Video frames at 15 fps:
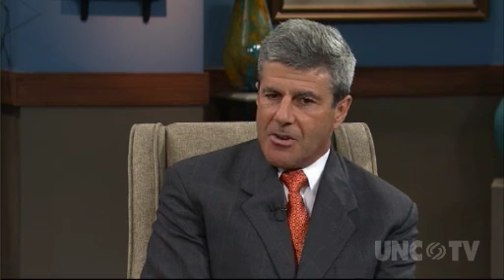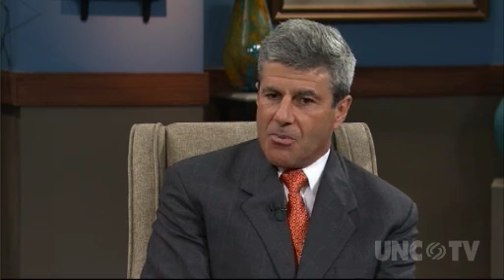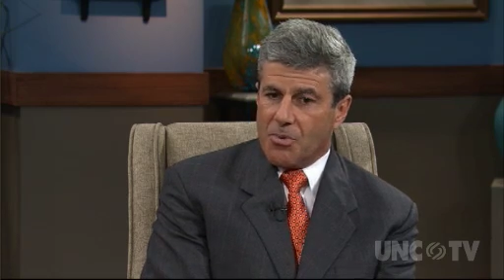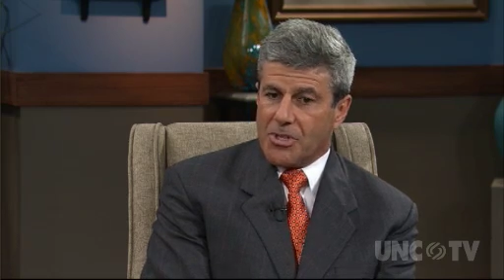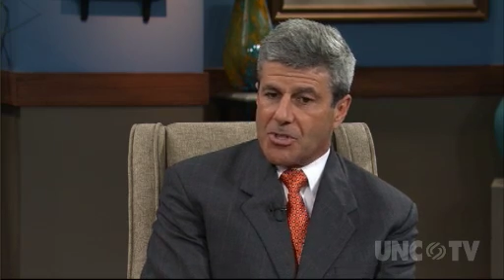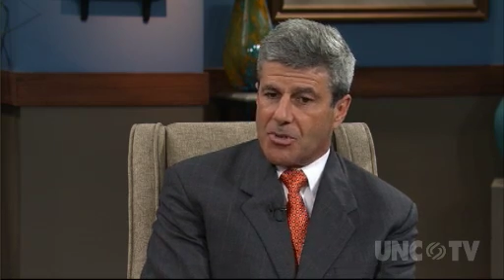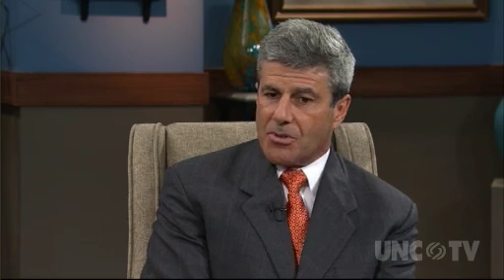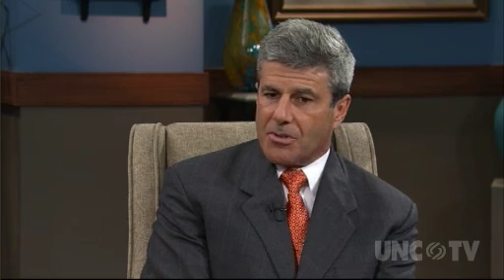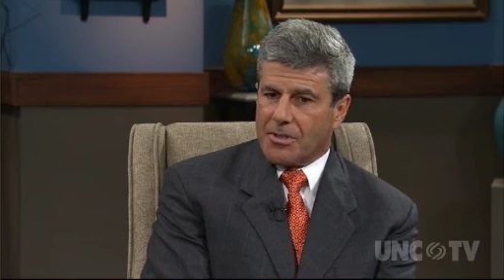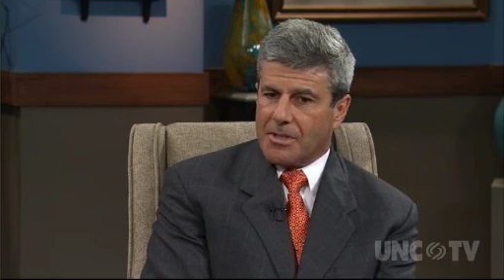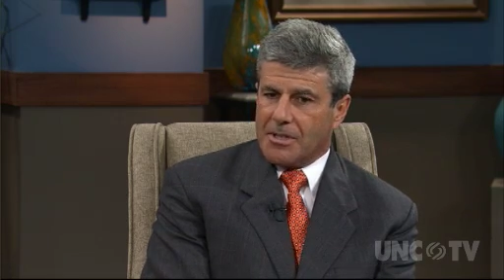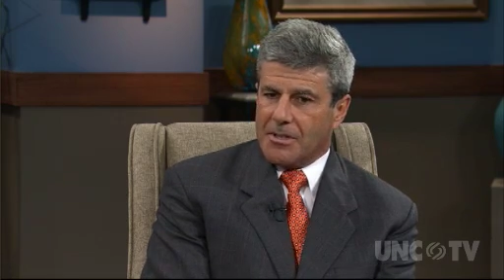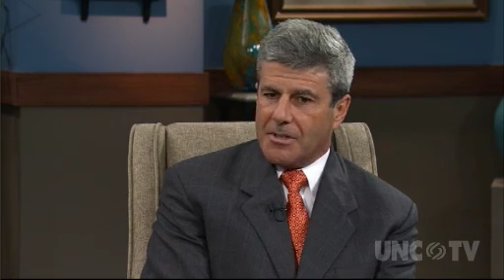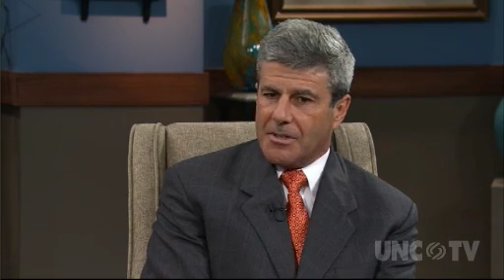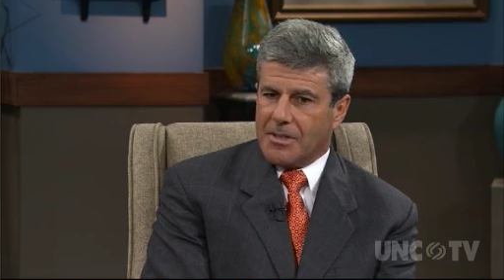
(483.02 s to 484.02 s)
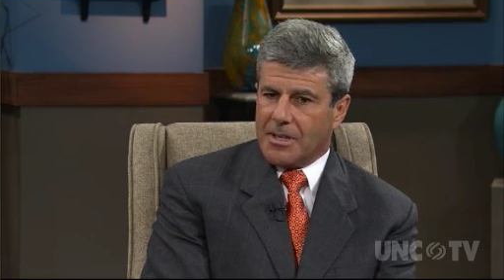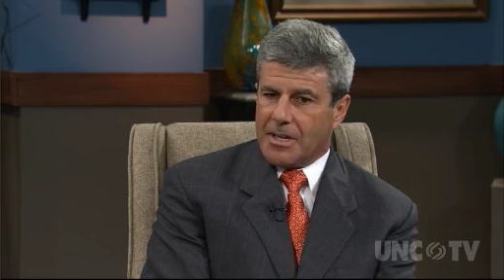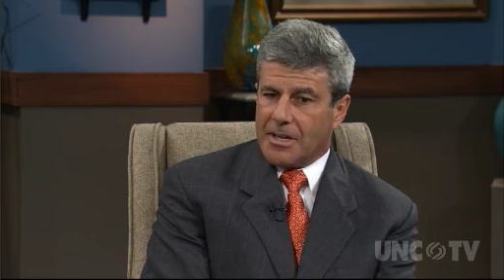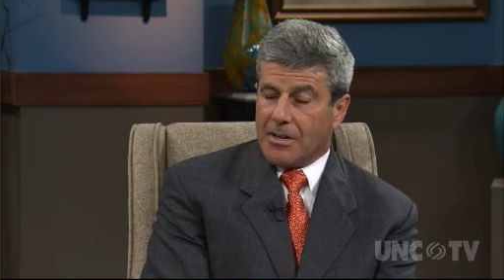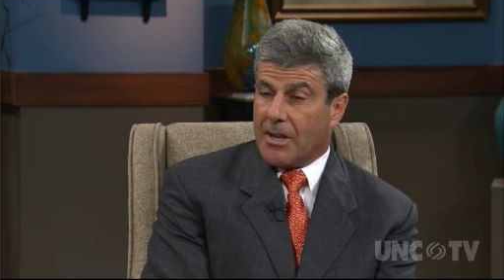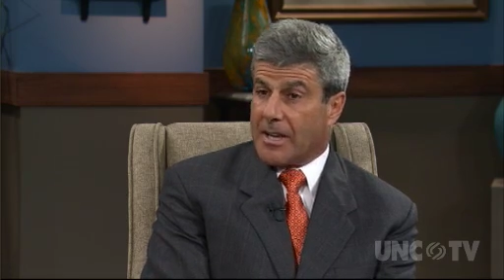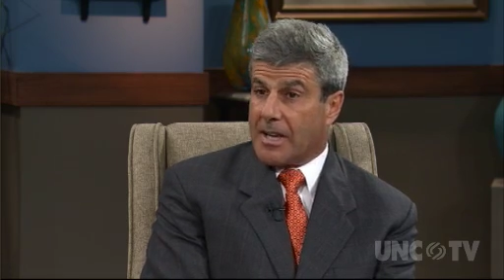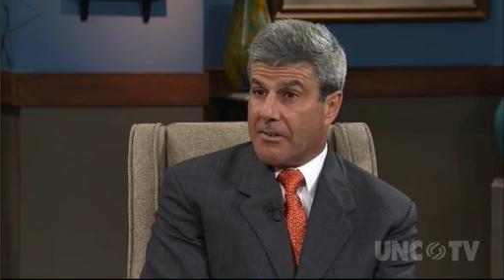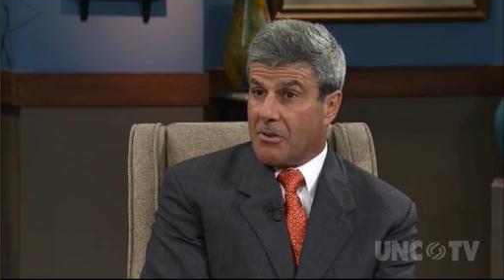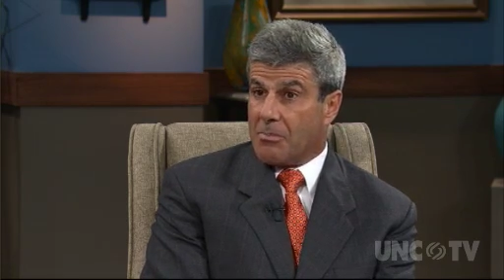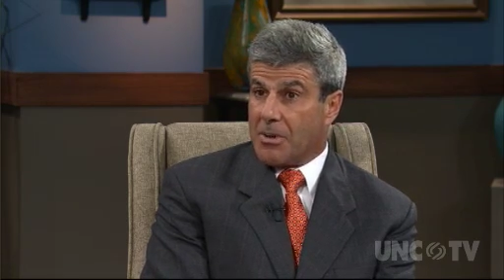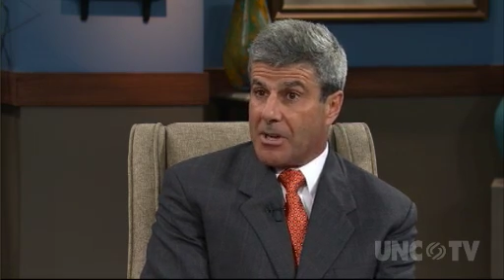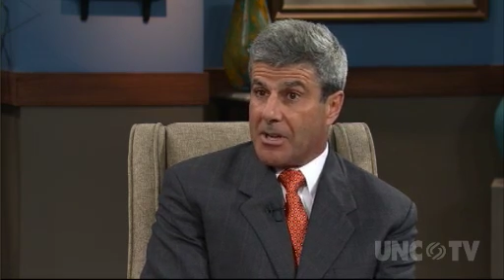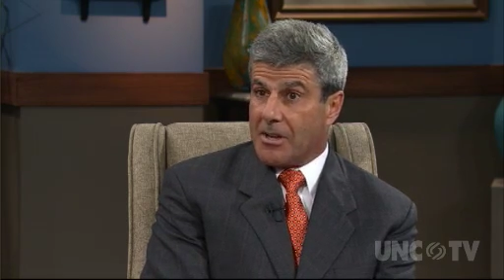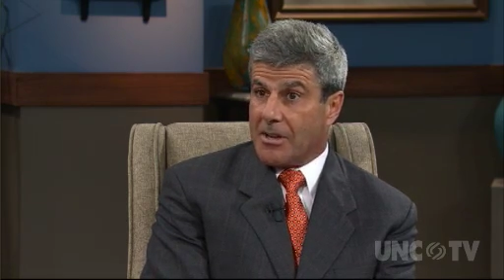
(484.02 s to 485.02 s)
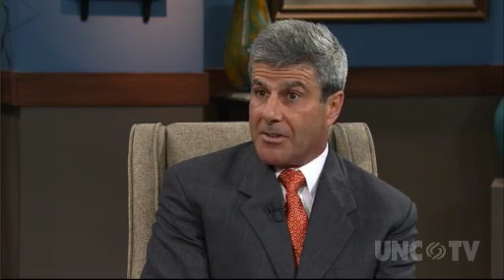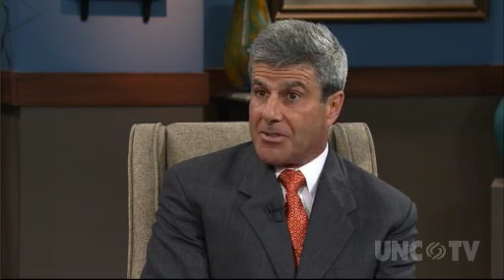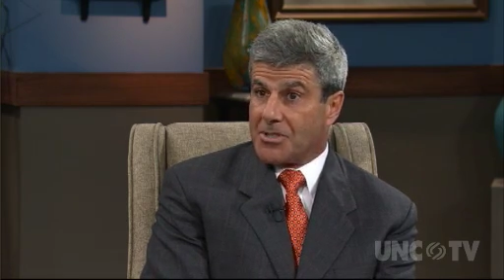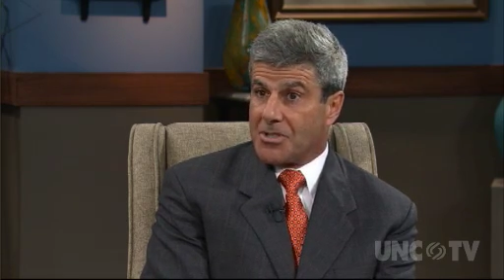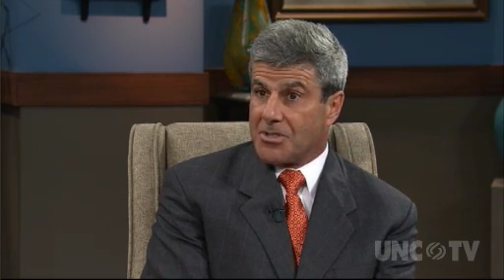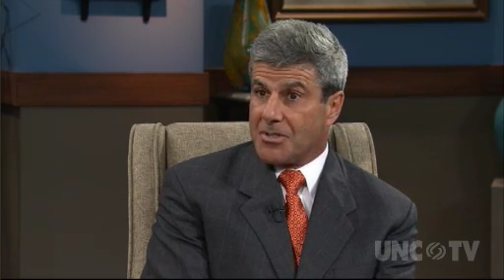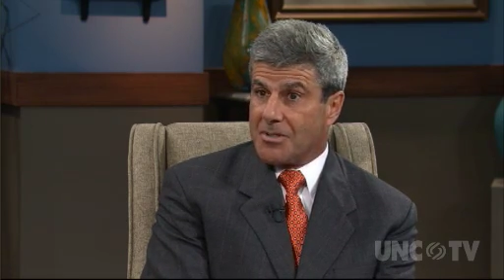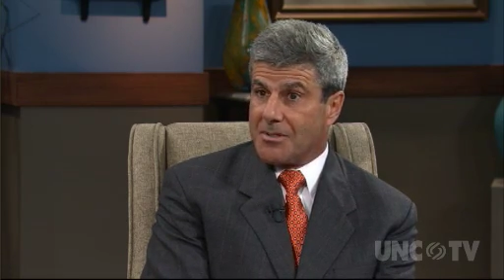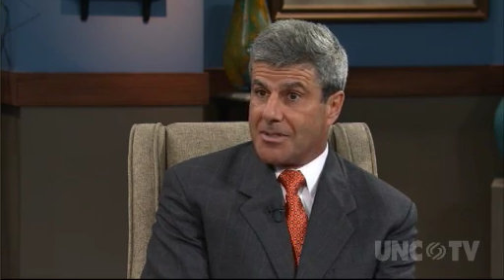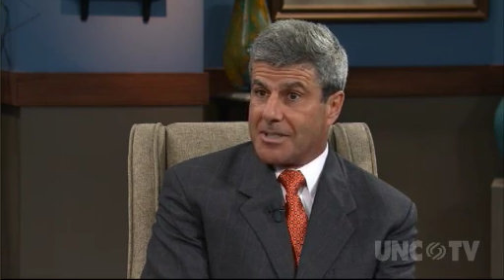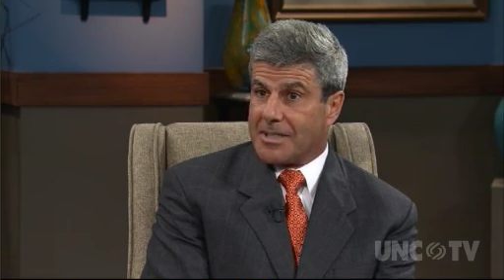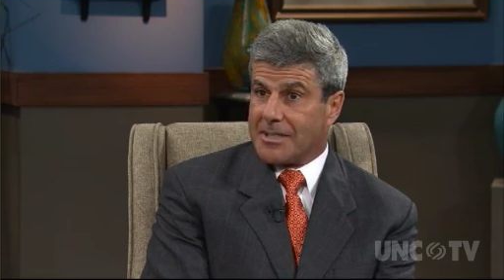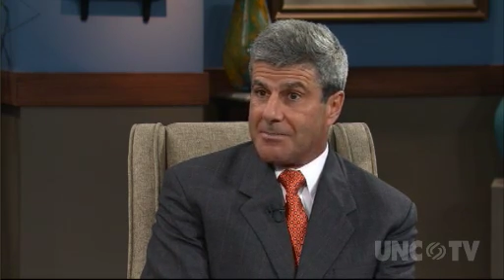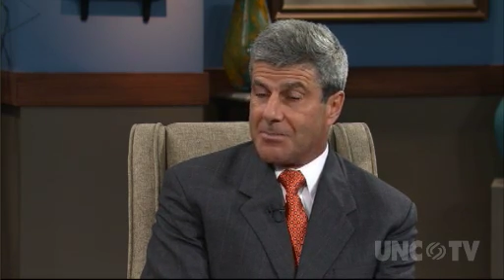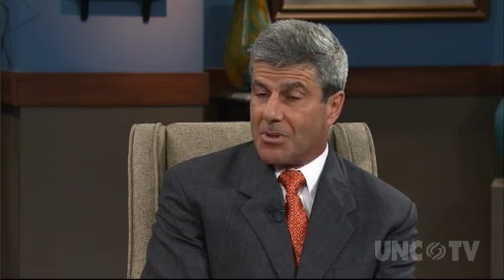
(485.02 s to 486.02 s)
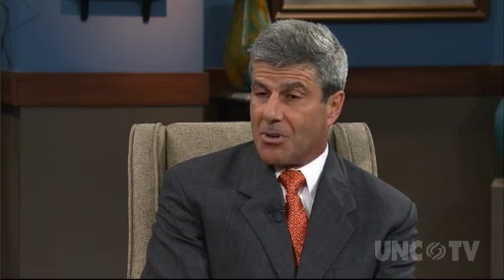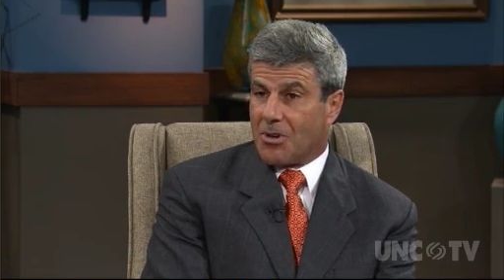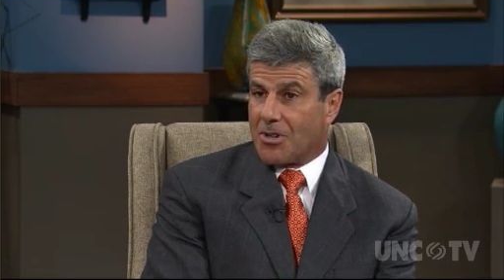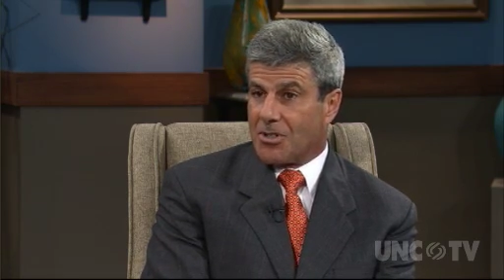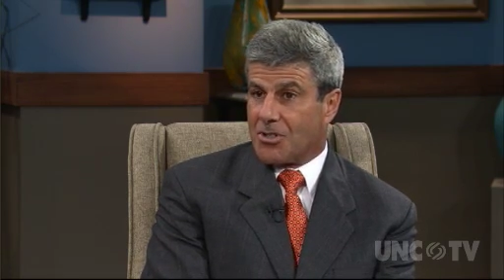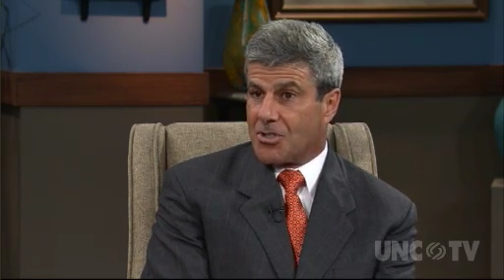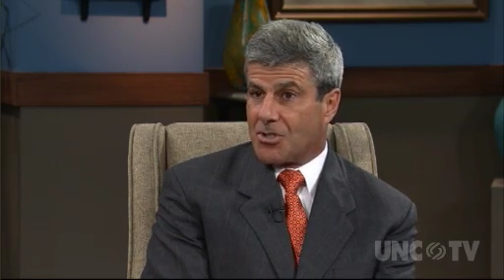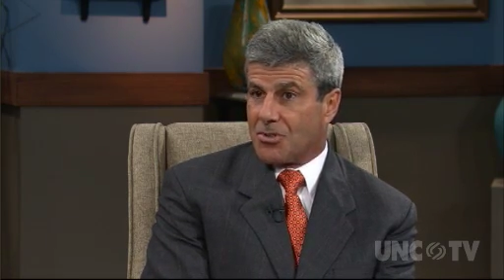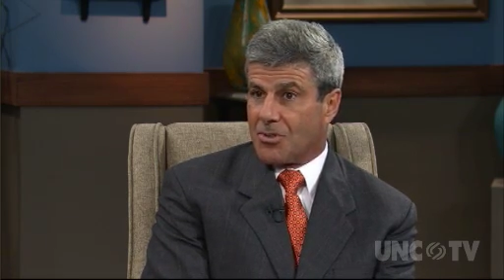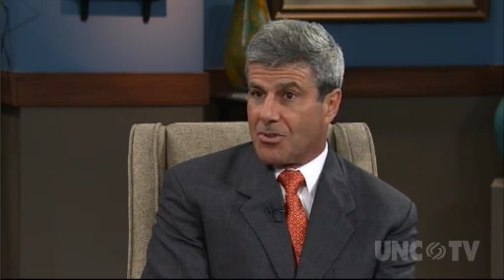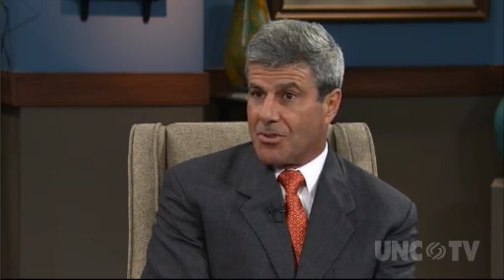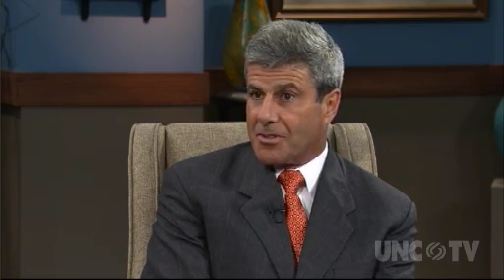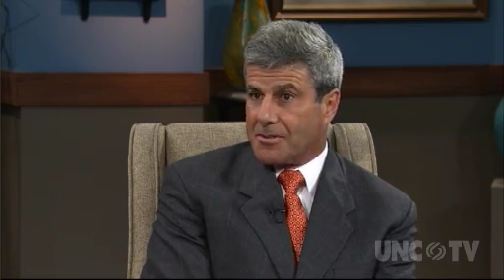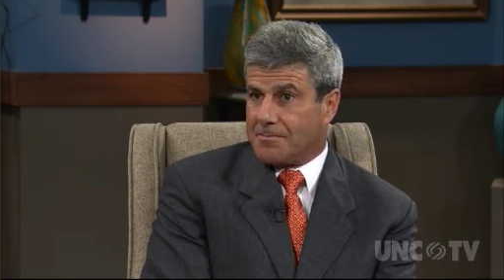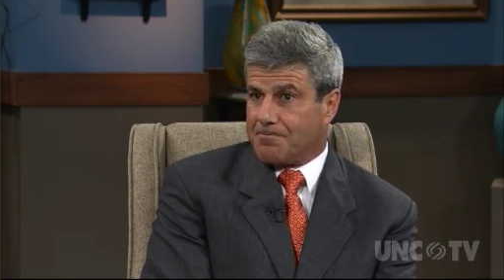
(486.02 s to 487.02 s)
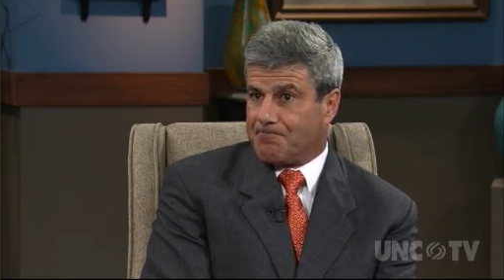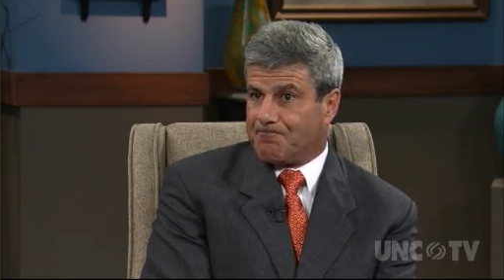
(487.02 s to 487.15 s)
We certainly, uh, like everybody else, um, are concerned